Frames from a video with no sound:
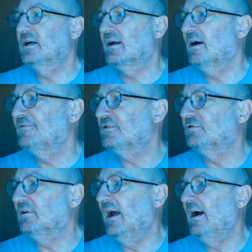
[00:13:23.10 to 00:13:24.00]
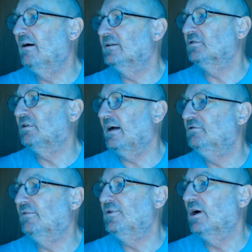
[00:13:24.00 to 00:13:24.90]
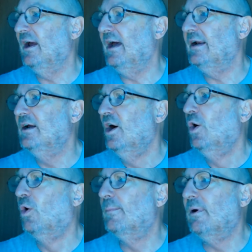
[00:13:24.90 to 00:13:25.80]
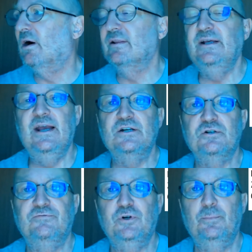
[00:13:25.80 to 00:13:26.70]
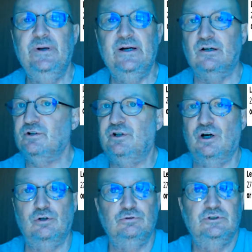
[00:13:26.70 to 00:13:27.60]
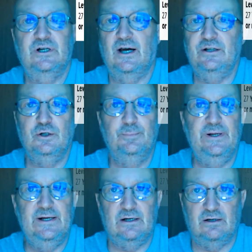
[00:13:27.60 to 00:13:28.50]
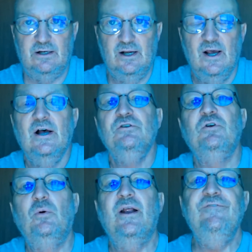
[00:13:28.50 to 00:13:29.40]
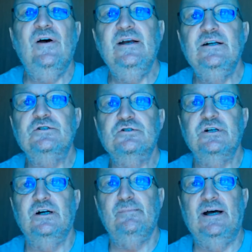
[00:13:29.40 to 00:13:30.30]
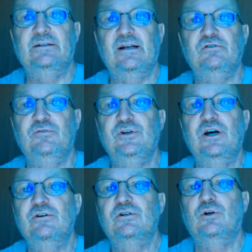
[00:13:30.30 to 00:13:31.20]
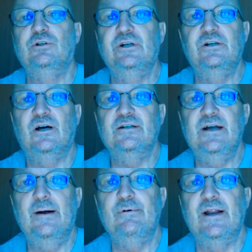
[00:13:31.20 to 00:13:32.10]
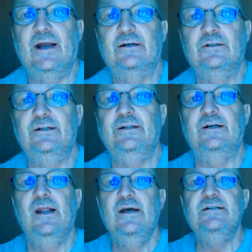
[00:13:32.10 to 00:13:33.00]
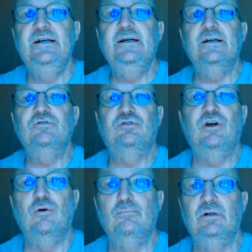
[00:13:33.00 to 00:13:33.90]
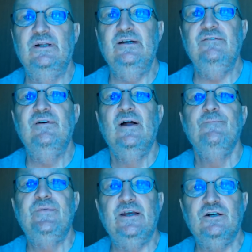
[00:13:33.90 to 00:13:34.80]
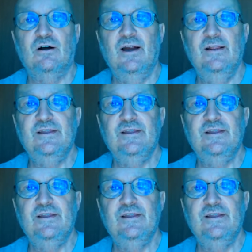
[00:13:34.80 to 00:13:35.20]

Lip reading: to cut off the hair at the sides of your head or mar the edge of your beard. Don't cut your beard. So what I find interesting about that is if you go to Golden Dawn Tabernacle and the deacons don't believe that your